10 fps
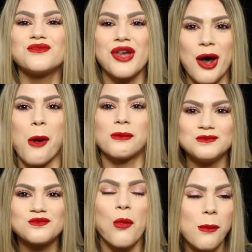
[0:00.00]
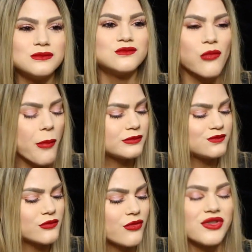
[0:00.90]
Yeah.
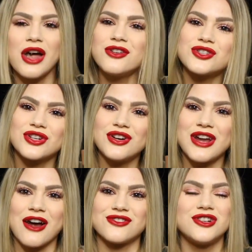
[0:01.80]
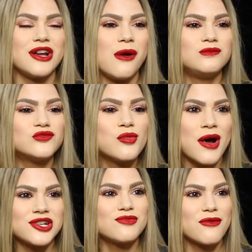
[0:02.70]
That is good actually.
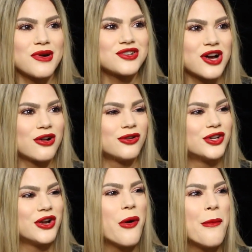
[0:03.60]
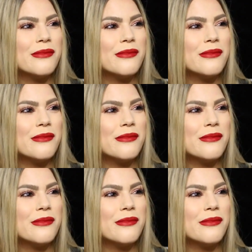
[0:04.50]
Reminds me of my childhood.